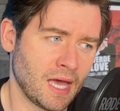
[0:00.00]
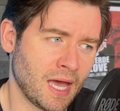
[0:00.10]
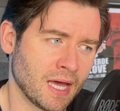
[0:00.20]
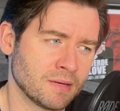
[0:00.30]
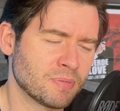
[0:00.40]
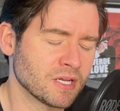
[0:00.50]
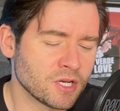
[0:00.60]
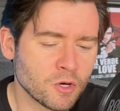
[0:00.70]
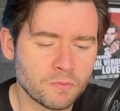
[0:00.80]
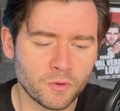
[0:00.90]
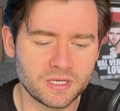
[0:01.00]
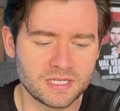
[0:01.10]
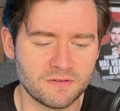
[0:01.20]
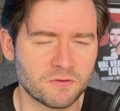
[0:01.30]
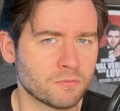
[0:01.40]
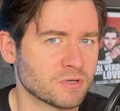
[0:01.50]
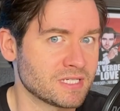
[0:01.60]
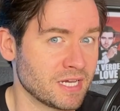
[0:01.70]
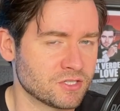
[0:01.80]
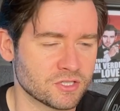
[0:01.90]
But at no point did it feel
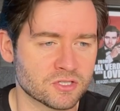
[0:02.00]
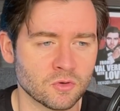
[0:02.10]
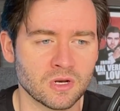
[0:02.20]
pretentious or